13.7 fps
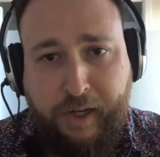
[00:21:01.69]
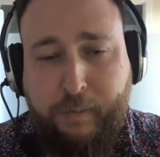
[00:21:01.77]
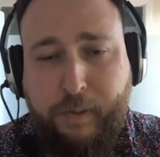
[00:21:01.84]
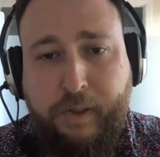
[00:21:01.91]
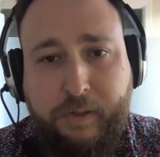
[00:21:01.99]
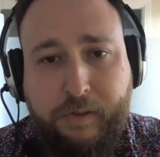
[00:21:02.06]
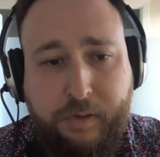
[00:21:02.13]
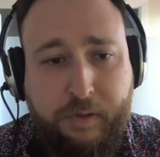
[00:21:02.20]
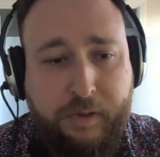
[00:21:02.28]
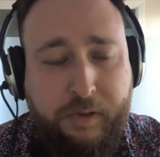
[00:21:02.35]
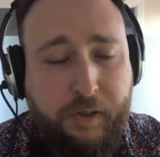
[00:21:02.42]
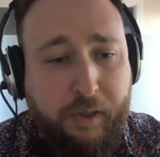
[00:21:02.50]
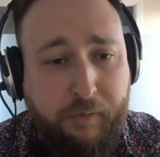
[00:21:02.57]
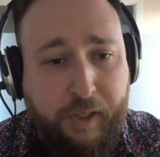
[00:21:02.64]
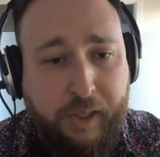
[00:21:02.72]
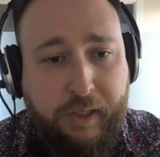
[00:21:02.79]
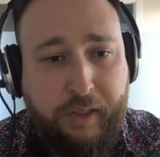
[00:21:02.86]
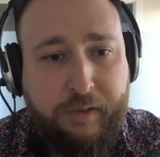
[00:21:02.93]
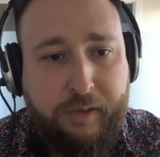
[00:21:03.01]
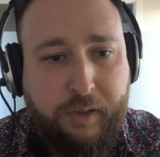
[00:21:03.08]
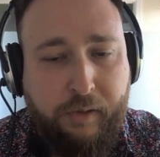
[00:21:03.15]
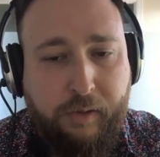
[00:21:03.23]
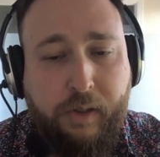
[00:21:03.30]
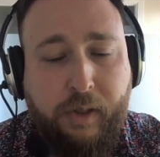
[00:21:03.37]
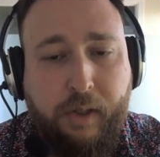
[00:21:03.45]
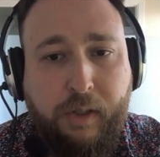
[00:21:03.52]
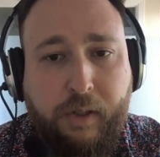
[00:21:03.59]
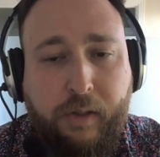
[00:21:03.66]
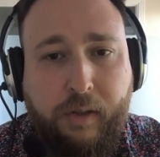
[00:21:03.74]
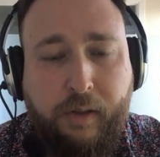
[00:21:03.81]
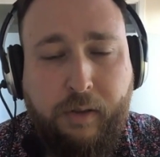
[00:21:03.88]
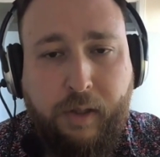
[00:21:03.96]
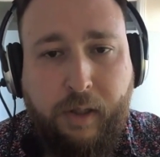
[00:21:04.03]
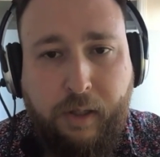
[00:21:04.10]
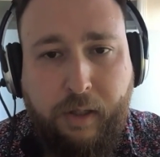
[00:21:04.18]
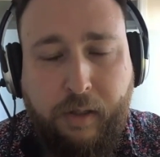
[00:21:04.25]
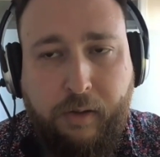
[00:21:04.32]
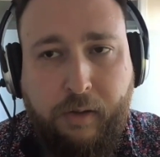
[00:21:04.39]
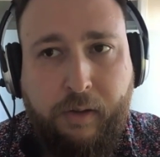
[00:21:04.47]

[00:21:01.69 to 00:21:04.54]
producer certificates, so the